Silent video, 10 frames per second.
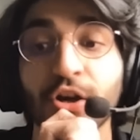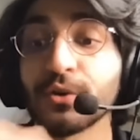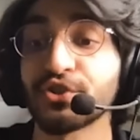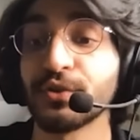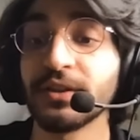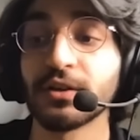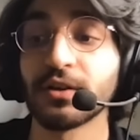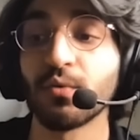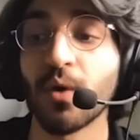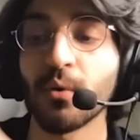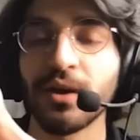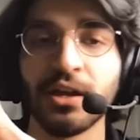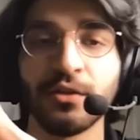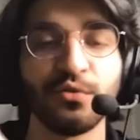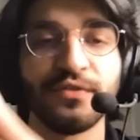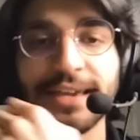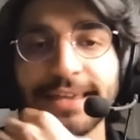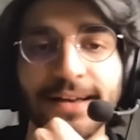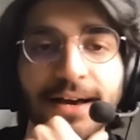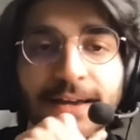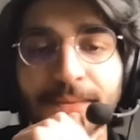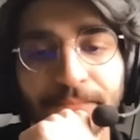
I was shooting the Huawei Nova eight i.